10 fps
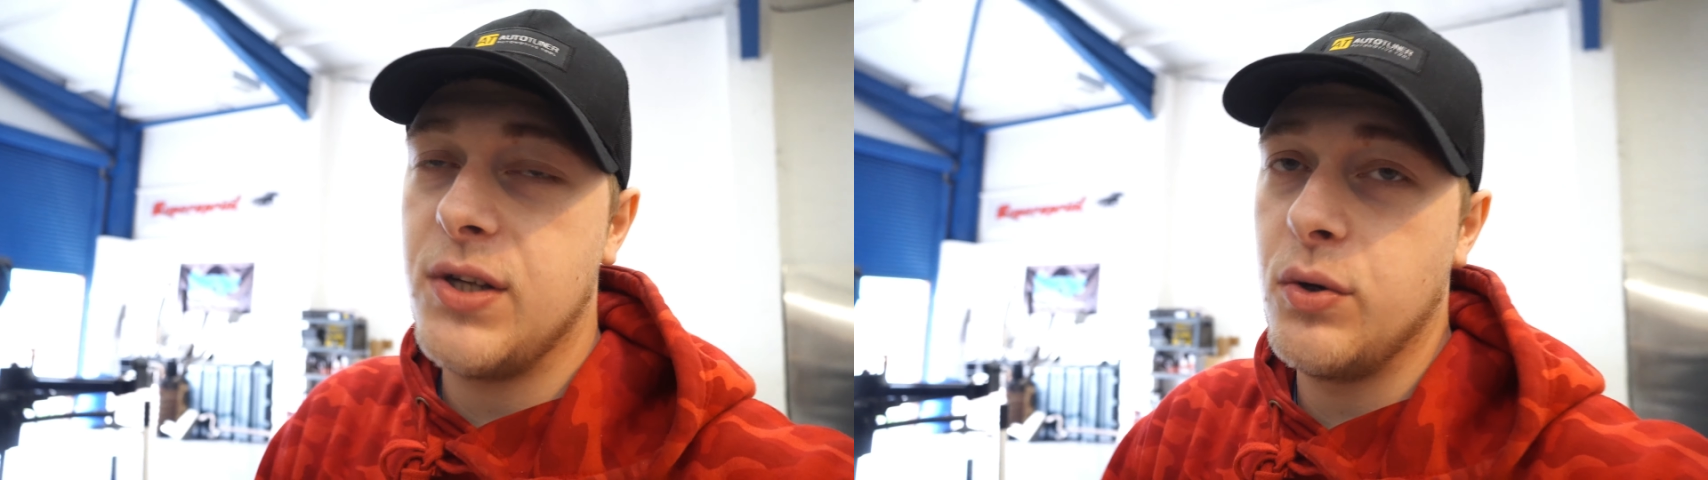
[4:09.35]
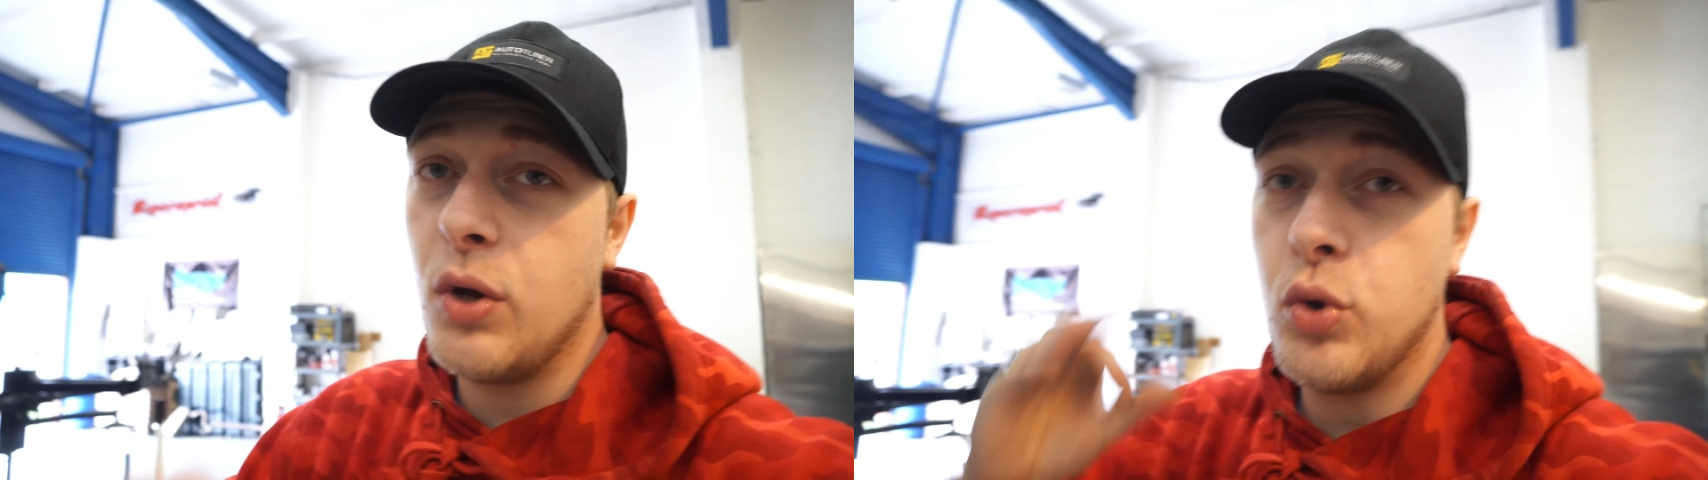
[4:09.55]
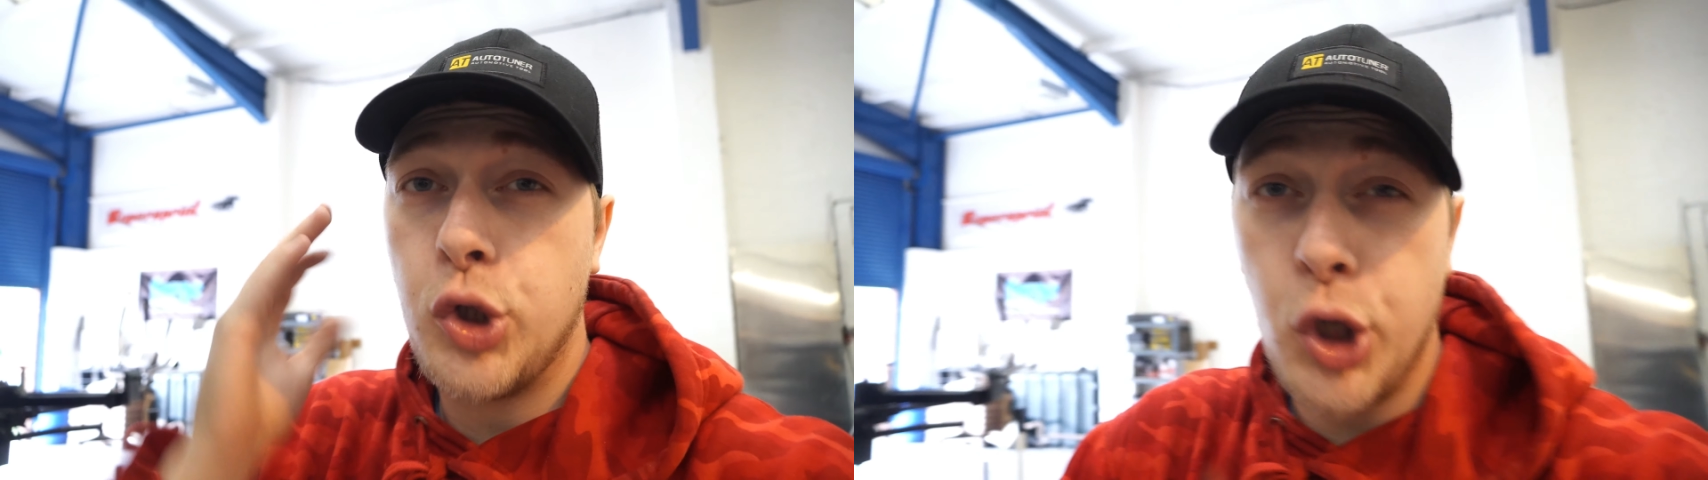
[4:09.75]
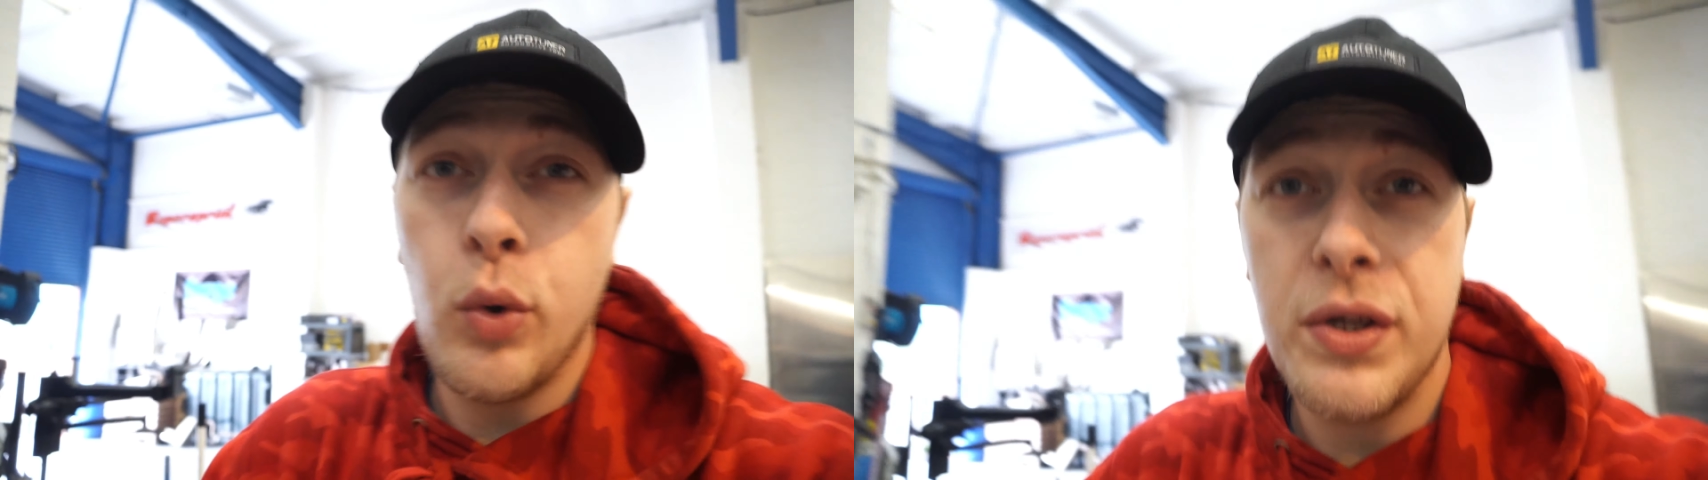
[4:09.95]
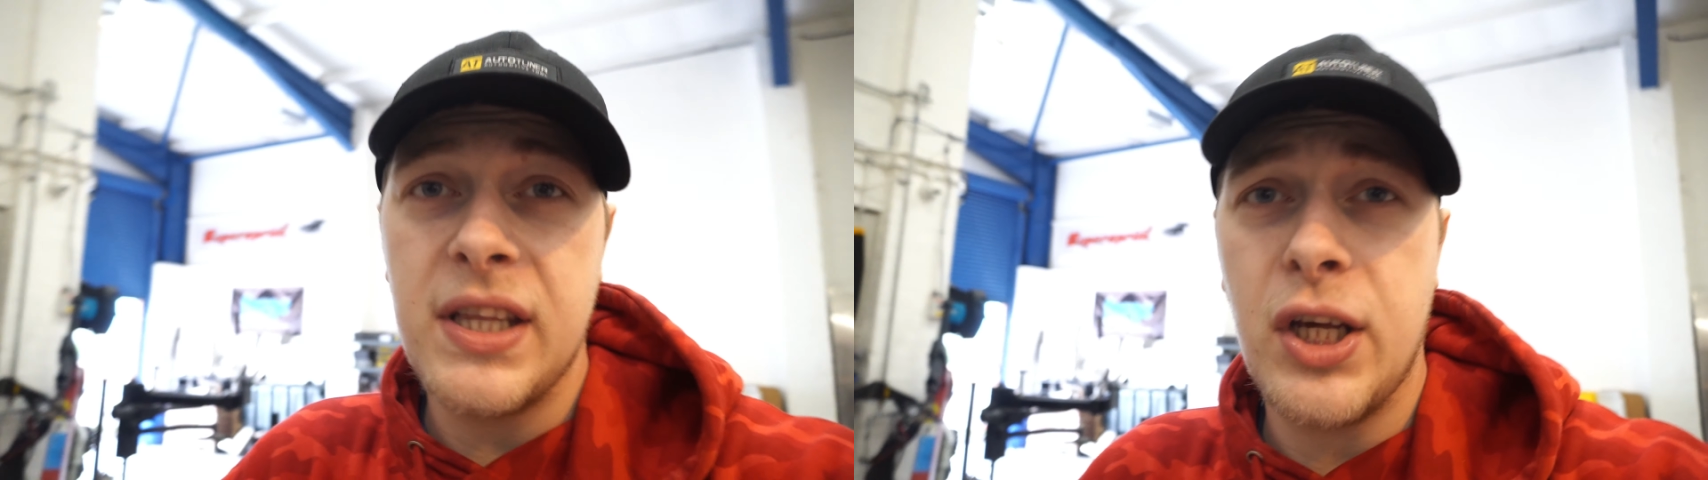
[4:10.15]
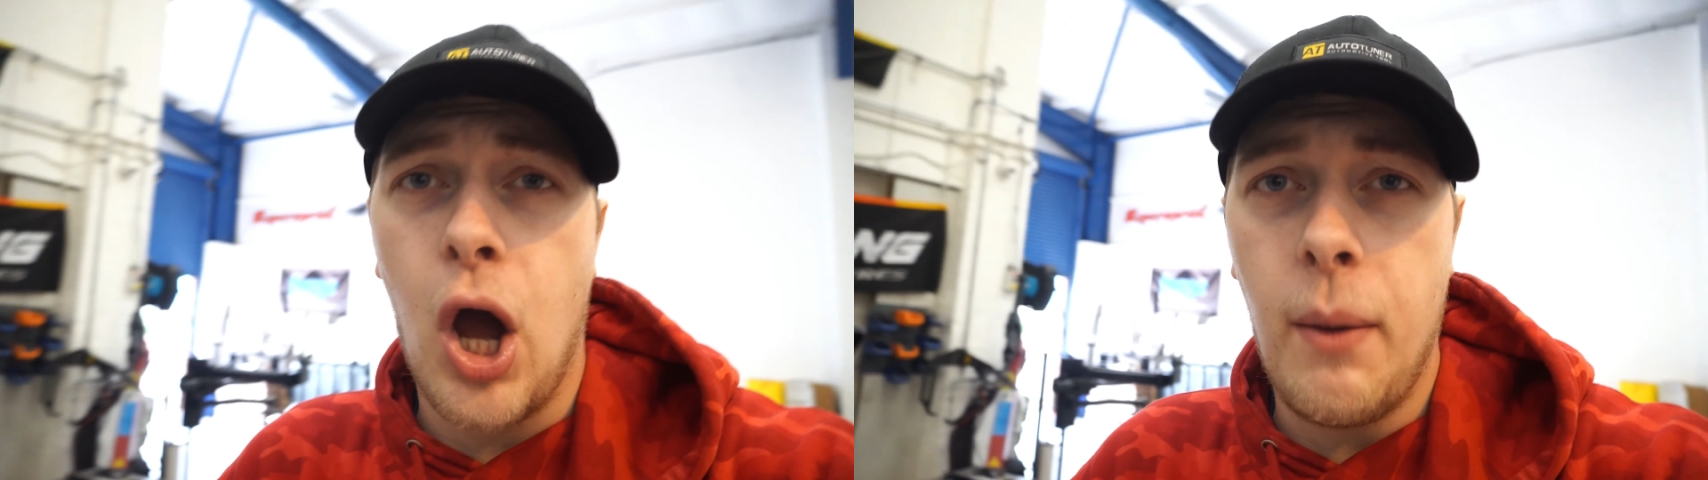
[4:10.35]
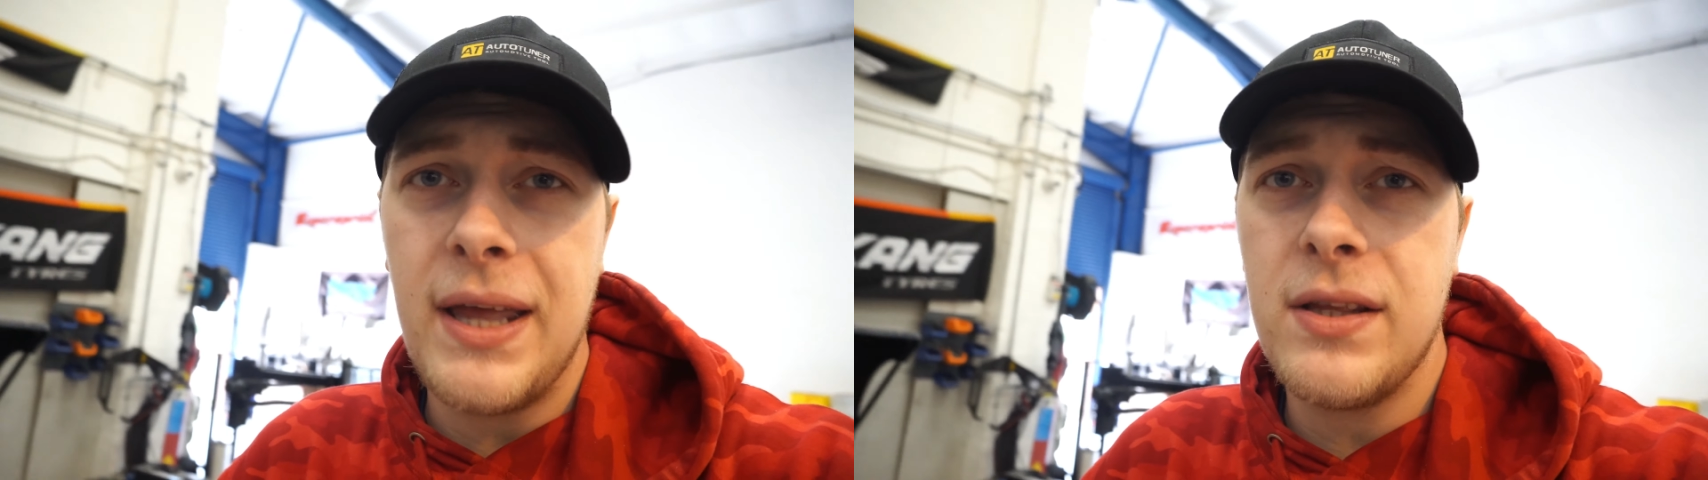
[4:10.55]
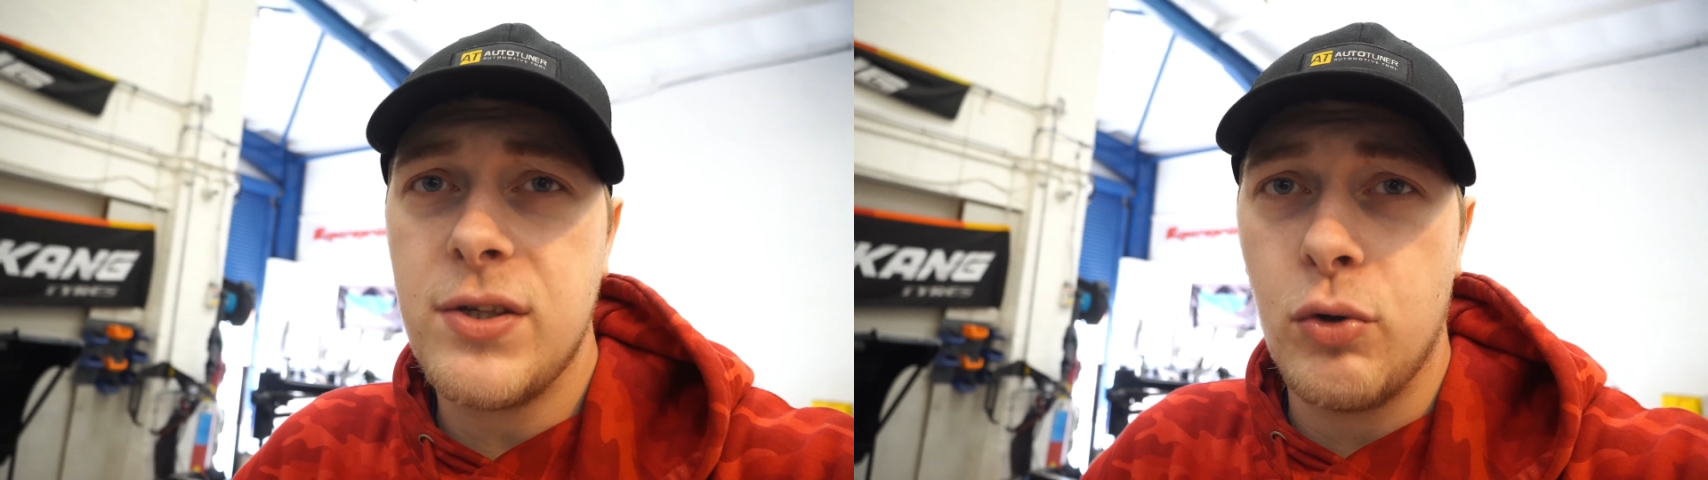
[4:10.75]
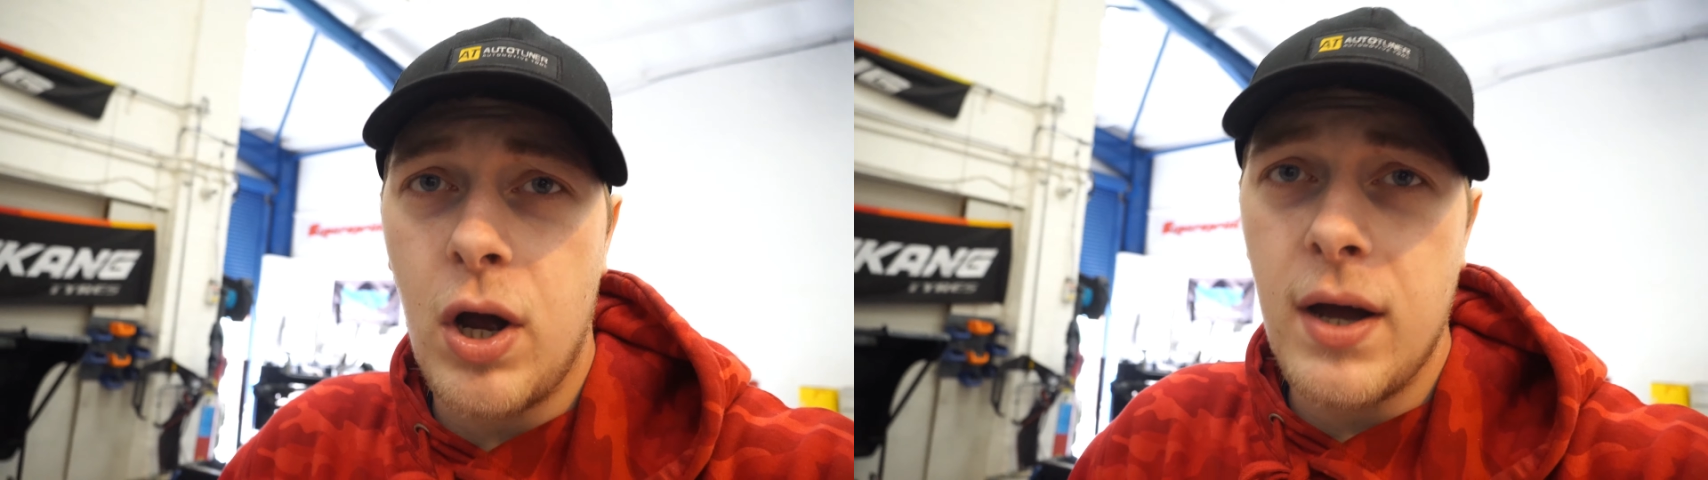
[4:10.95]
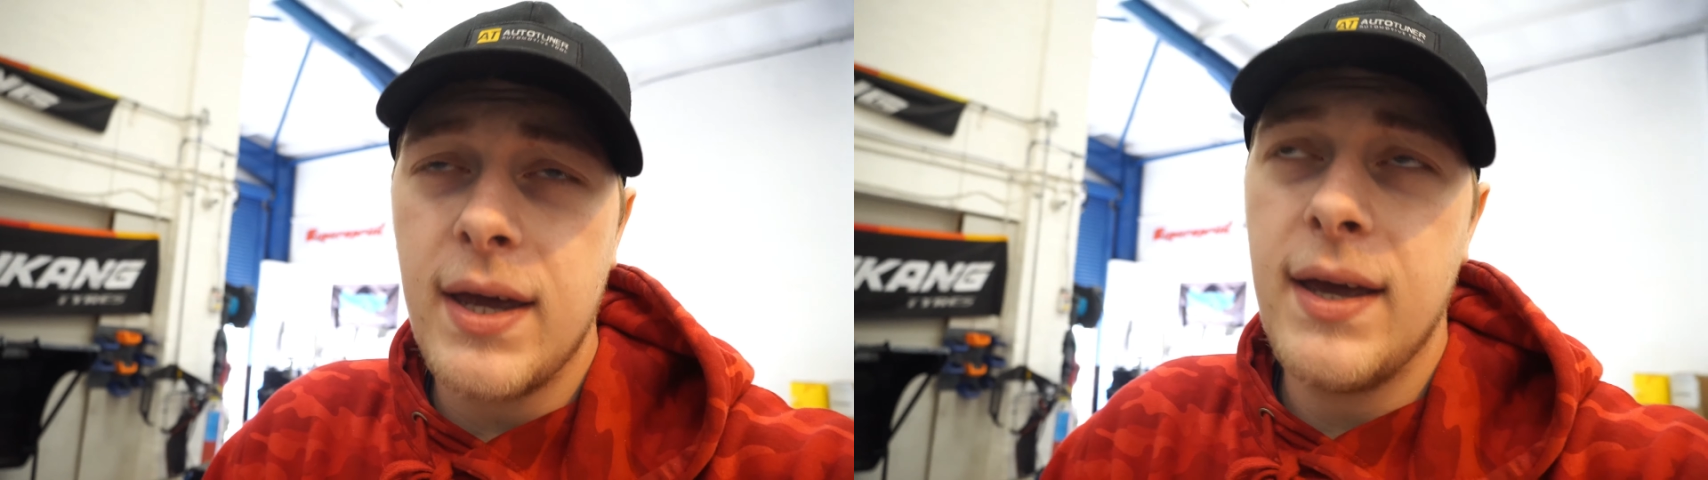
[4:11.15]
so don't shoot us in the comments, all
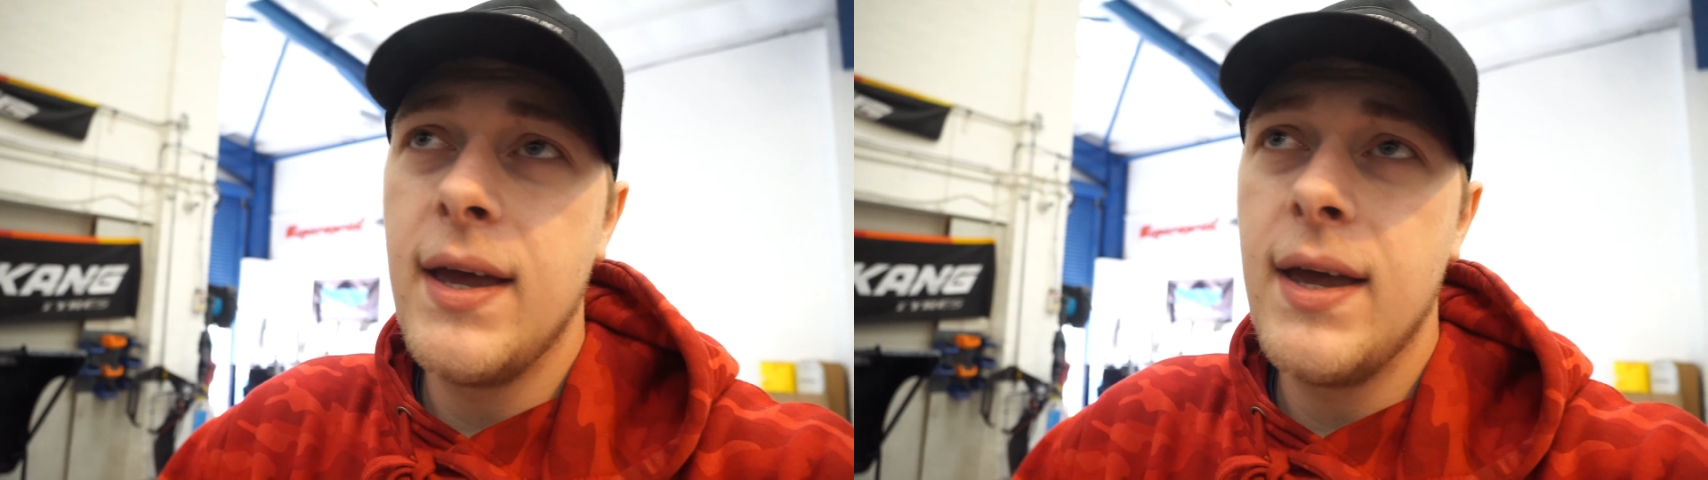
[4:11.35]
right?